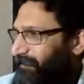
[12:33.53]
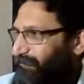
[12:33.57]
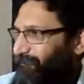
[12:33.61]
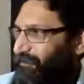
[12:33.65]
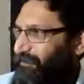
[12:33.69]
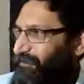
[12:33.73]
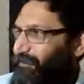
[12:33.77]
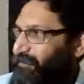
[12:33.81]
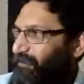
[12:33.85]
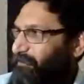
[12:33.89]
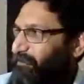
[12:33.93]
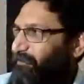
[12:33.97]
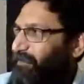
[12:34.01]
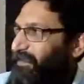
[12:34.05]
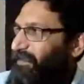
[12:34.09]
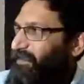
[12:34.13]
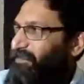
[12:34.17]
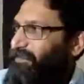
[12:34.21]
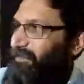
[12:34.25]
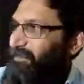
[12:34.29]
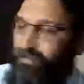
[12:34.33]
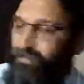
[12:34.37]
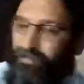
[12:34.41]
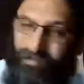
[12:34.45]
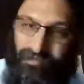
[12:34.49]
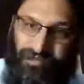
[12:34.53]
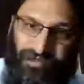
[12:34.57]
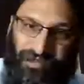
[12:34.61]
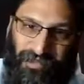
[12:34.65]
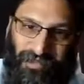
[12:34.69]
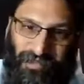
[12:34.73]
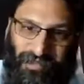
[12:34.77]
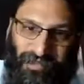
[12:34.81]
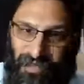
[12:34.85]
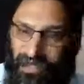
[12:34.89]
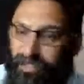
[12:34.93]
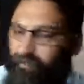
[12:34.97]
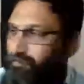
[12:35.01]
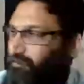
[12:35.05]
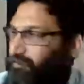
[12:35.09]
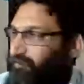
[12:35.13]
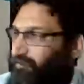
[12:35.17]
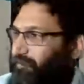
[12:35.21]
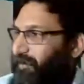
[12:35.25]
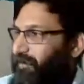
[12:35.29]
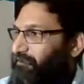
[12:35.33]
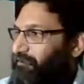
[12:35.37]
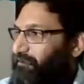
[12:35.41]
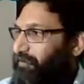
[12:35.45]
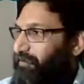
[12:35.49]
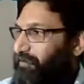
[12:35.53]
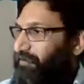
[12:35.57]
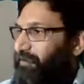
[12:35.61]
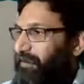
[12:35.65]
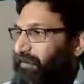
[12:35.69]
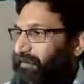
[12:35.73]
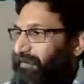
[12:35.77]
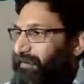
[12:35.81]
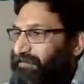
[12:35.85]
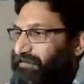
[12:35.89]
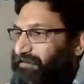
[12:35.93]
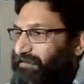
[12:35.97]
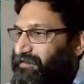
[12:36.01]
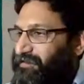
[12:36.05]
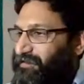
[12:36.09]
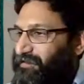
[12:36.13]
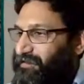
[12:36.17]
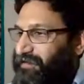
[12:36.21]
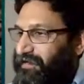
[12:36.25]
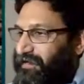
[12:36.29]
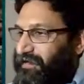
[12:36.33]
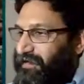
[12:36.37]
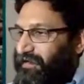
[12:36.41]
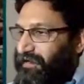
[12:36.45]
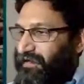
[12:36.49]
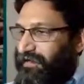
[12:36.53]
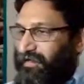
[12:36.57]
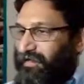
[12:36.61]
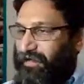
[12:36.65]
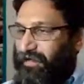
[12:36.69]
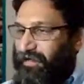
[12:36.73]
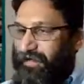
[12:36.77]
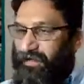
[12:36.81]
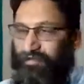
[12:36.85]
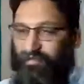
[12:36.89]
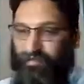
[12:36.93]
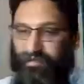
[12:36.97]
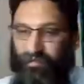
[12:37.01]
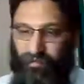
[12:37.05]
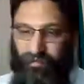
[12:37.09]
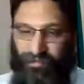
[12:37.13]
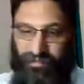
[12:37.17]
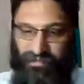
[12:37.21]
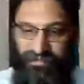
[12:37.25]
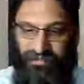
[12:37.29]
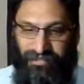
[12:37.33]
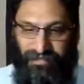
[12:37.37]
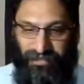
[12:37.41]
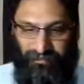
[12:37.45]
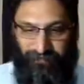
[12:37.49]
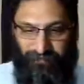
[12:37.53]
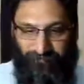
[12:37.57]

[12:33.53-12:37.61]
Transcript: So please use this time to write more comments, and then we'll see.